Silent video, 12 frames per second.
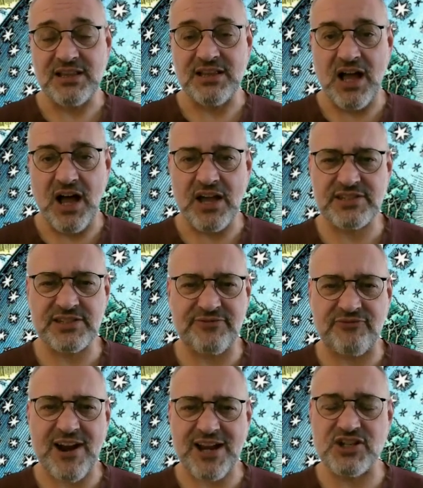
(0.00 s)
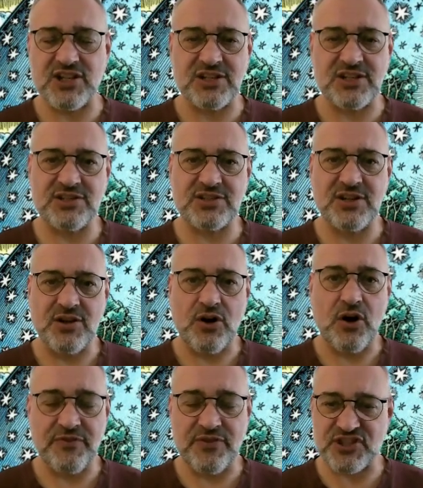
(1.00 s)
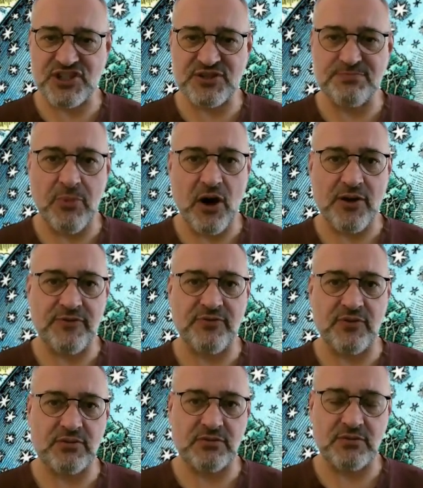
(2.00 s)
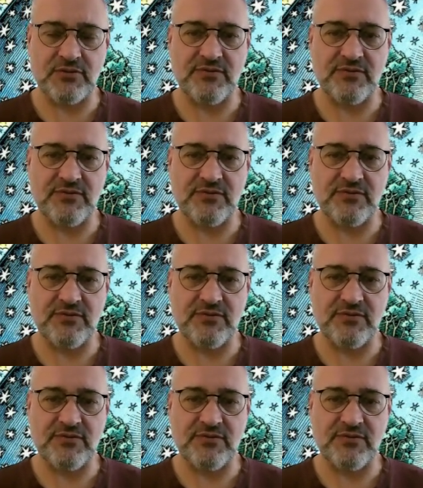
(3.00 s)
last thrashings of the spiteful